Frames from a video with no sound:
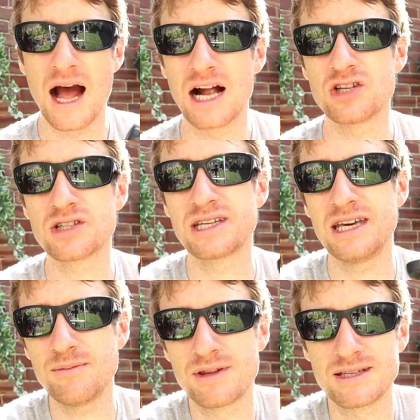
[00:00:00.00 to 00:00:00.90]
I just
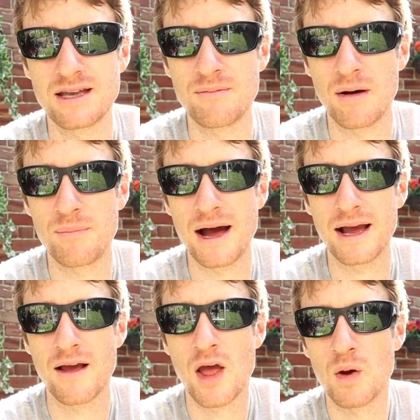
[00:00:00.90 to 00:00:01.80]
keep this in my
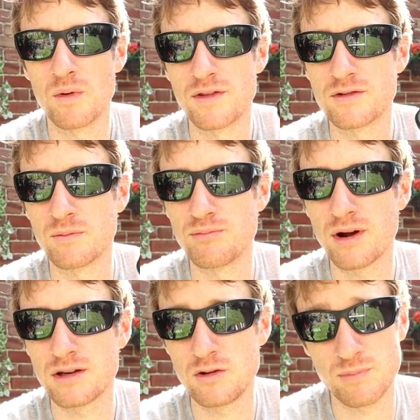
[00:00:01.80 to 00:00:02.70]
bag with some
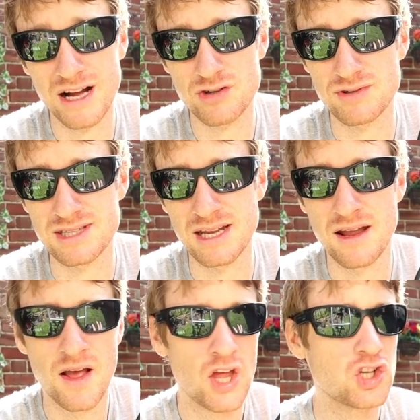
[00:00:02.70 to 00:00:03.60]
brand new batteries in,
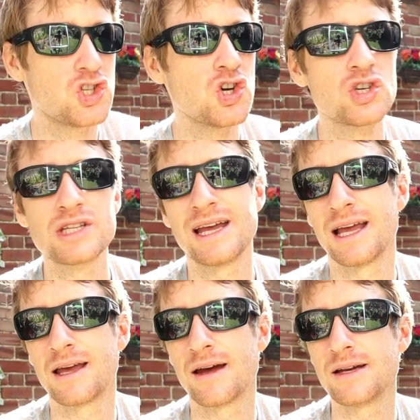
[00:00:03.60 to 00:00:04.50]
just
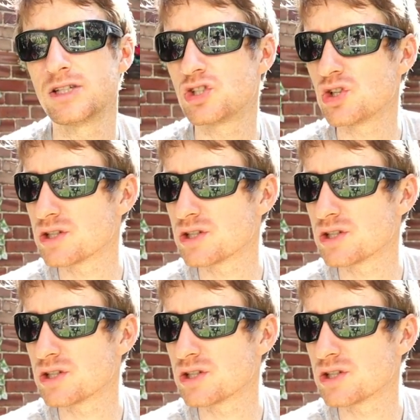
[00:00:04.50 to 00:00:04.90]
in case